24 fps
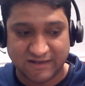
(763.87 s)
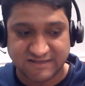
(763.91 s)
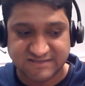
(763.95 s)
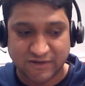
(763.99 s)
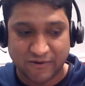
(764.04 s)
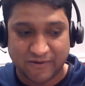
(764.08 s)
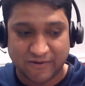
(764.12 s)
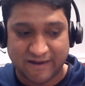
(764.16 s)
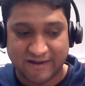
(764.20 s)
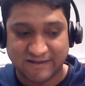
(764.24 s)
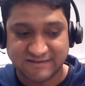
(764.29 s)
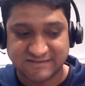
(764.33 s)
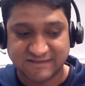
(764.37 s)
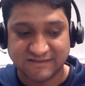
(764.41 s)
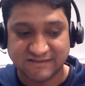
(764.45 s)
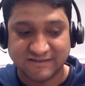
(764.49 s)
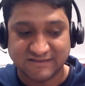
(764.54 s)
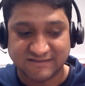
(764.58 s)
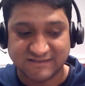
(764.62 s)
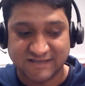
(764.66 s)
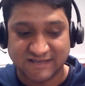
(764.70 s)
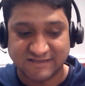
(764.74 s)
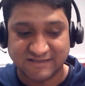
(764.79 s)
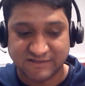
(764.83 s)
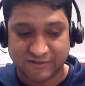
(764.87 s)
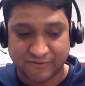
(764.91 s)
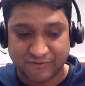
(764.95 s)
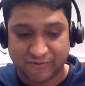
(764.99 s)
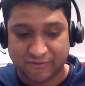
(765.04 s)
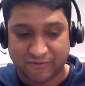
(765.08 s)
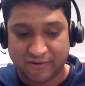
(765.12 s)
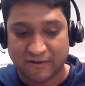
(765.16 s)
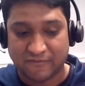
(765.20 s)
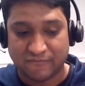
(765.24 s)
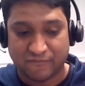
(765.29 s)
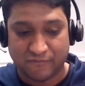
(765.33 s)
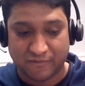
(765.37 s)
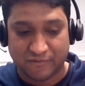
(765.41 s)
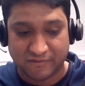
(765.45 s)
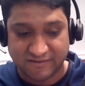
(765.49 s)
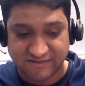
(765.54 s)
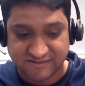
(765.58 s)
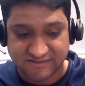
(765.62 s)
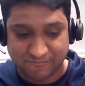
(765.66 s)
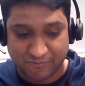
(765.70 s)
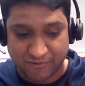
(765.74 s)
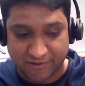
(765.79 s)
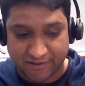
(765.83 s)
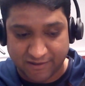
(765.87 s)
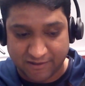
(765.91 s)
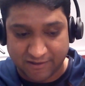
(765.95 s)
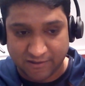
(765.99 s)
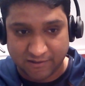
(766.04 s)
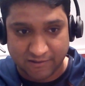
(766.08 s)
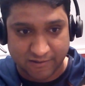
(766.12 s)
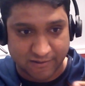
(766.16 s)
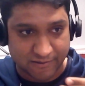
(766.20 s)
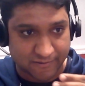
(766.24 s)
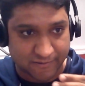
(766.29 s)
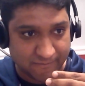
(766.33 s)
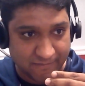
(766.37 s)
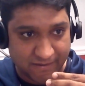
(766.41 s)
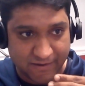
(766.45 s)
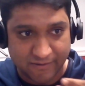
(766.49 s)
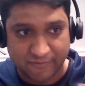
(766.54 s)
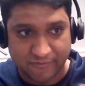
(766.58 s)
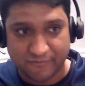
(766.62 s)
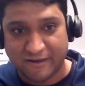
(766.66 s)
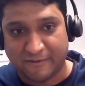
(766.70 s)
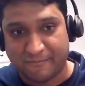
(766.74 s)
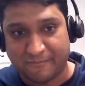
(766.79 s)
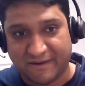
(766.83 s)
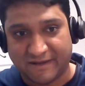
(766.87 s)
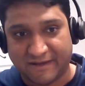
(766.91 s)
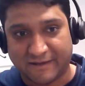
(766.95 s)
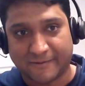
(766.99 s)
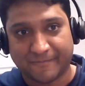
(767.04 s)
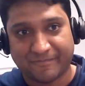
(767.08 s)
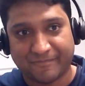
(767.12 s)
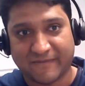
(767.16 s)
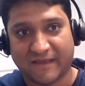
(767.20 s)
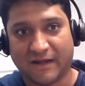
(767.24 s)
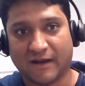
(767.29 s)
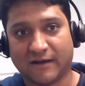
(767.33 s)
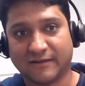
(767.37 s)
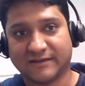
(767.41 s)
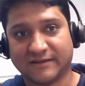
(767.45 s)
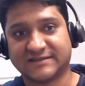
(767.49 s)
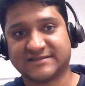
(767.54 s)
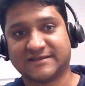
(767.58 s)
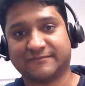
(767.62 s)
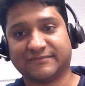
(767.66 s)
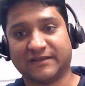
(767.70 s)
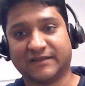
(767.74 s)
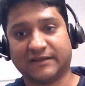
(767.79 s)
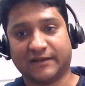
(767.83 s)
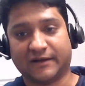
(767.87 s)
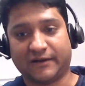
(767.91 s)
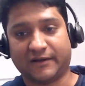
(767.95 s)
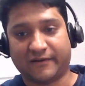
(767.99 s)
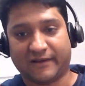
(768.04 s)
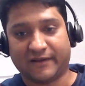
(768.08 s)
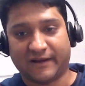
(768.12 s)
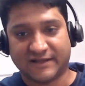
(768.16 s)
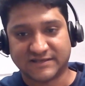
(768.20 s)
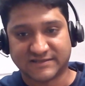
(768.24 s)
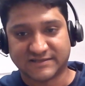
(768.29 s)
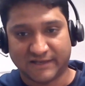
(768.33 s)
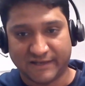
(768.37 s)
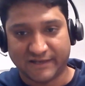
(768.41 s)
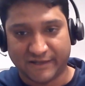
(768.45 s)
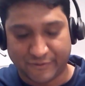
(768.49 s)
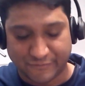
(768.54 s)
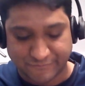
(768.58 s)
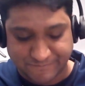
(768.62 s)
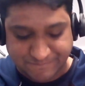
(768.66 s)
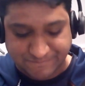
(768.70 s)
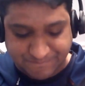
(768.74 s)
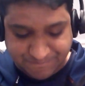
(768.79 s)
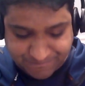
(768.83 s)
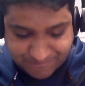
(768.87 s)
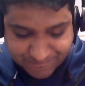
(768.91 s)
Let's go ahead and synthesize a drug for this particular treatment. That's something that you can actually do.